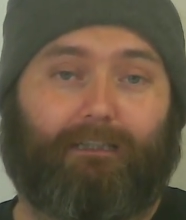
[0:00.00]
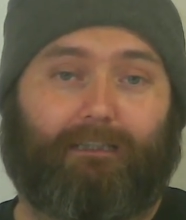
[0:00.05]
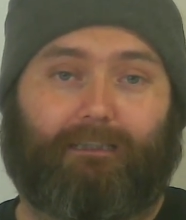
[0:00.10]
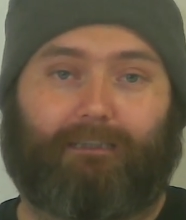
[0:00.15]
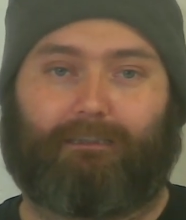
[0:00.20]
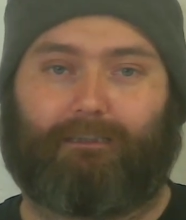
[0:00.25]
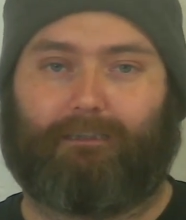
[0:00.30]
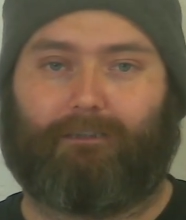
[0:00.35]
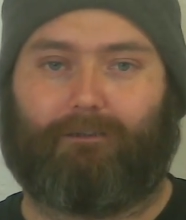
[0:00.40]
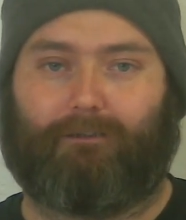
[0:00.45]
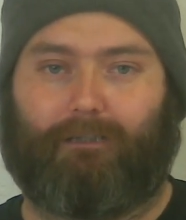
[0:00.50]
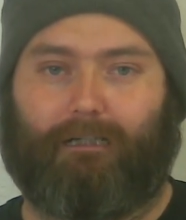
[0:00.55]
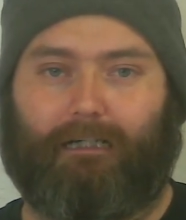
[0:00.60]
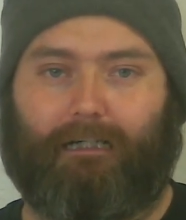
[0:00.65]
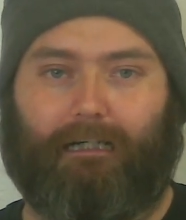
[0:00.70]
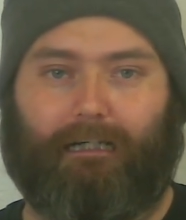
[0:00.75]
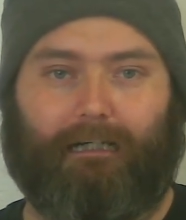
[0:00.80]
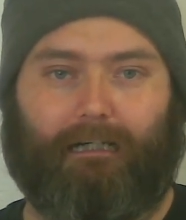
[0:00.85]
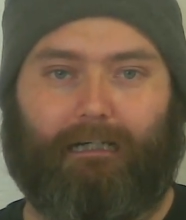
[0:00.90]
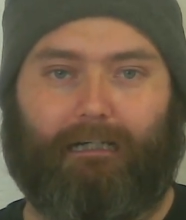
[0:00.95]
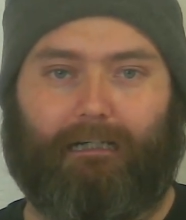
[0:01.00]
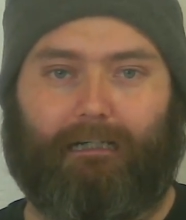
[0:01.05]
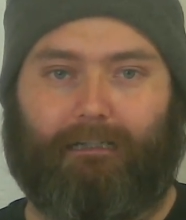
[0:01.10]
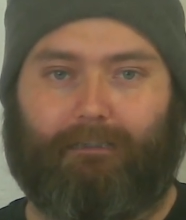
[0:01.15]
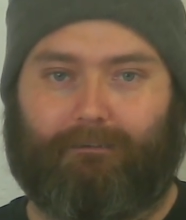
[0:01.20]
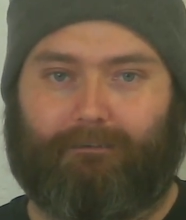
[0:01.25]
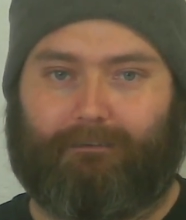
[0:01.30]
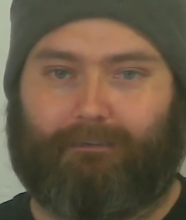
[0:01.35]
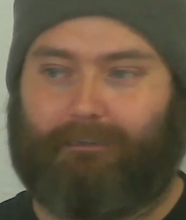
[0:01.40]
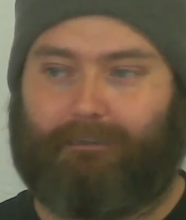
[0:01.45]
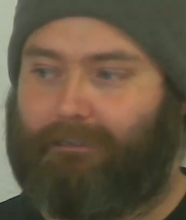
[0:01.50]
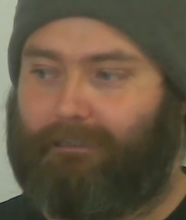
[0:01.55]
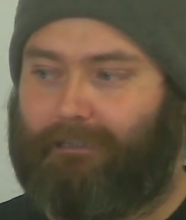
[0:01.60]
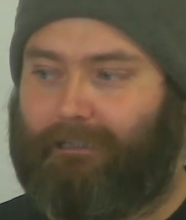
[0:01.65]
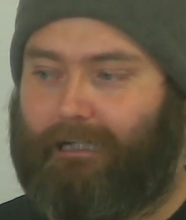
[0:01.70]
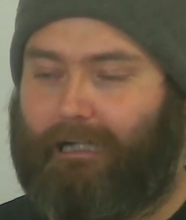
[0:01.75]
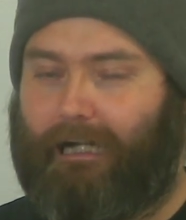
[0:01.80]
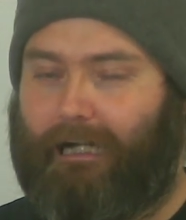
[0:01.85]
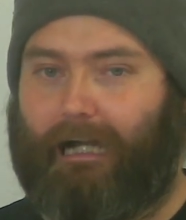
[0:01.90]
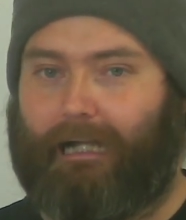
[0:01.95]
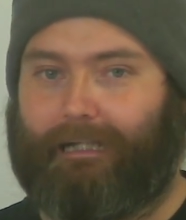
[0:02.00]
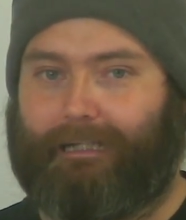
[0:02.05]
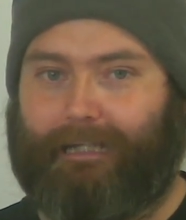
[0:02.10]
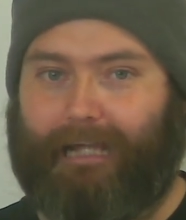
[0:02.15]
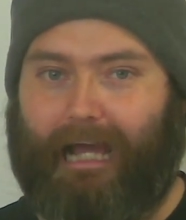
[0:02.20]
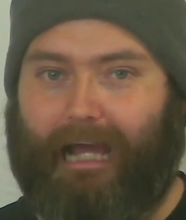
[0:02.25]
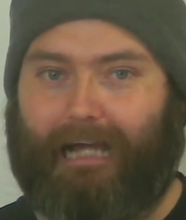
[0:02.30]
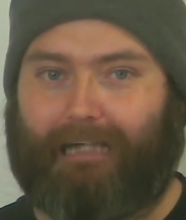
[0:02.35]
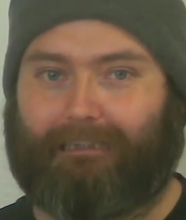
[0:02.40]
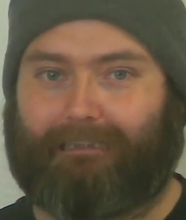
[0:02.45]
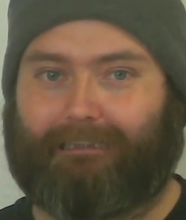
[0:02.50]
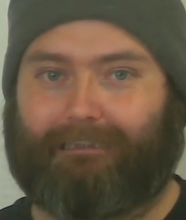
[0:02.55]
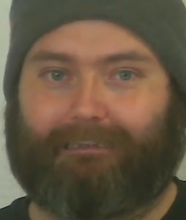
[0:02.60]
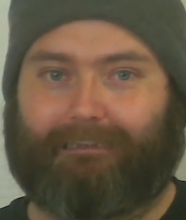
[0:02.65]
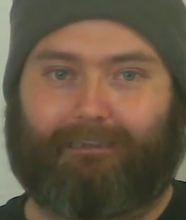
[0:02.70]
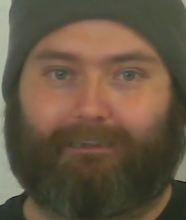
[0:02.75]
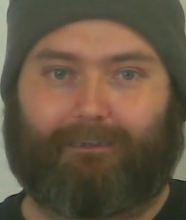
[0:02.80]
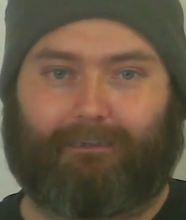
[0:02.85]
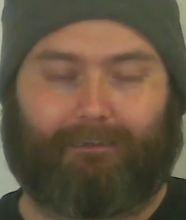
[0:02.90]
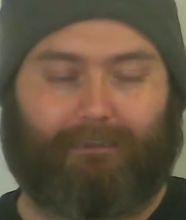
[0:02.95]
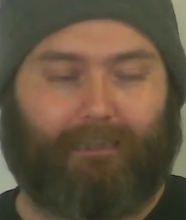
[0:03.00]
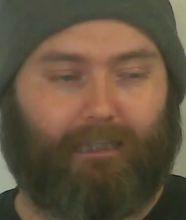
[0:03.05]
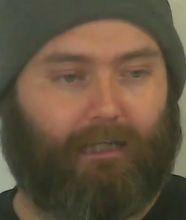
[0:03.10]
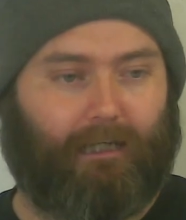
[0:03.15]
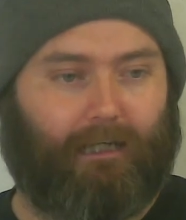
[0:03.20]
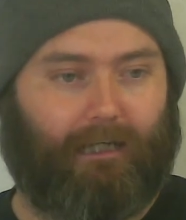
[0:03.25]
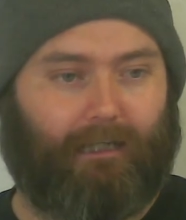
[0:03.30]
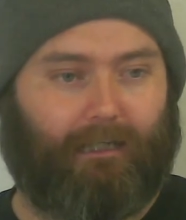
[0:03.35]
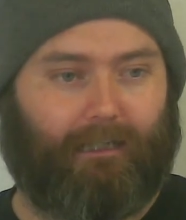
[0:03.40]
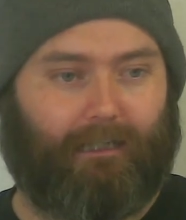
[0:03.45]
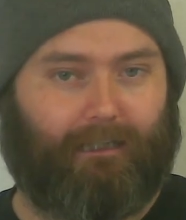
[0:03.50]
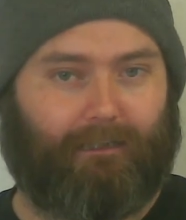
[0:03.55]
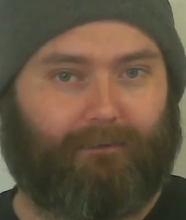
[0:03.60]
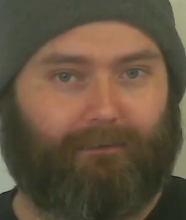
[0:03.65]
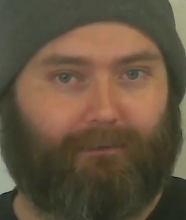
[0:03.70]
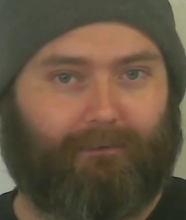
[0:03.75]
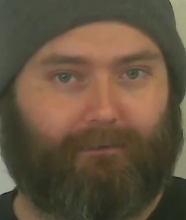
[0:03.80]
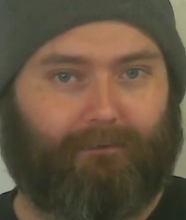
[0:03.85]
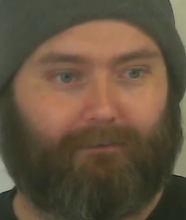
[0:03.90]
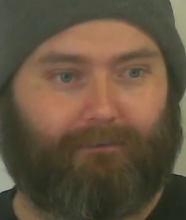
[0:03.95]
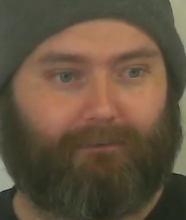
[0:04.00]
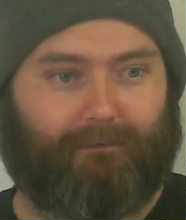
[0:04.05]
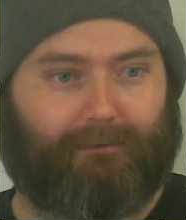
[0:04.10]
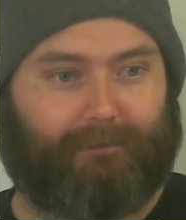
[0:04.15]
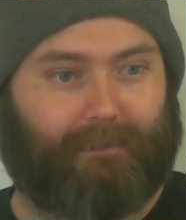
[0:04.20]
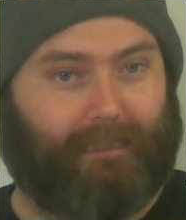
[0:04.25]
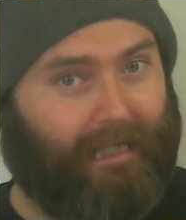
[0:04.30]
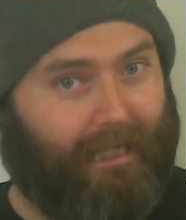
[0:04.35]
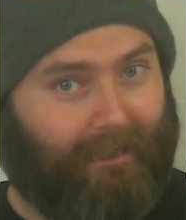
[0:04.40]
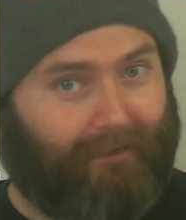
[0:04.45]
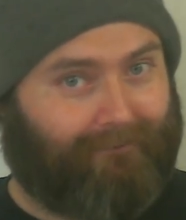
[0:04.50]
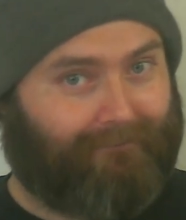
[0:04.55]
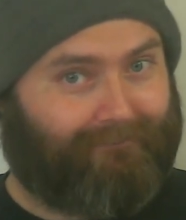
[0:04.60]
So, I guess, see ya!